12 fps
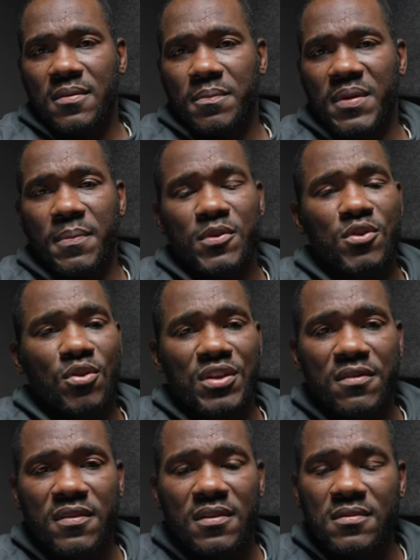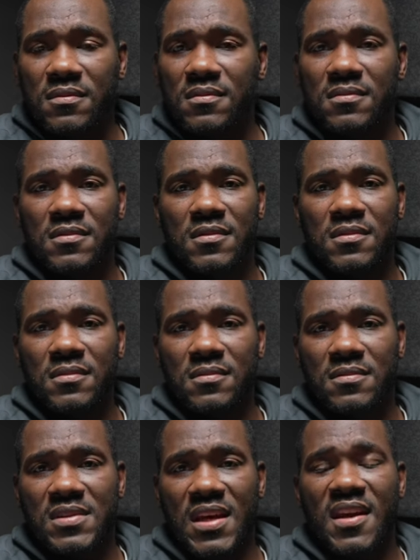people don't even
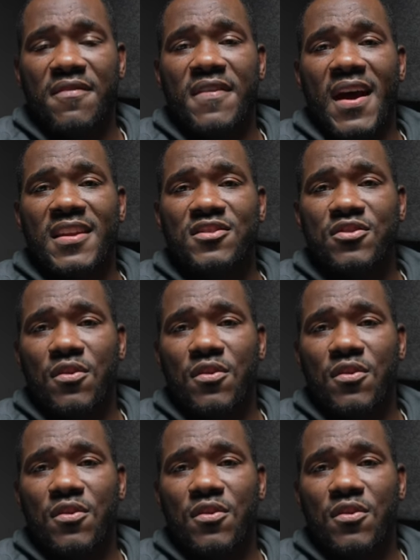take advantage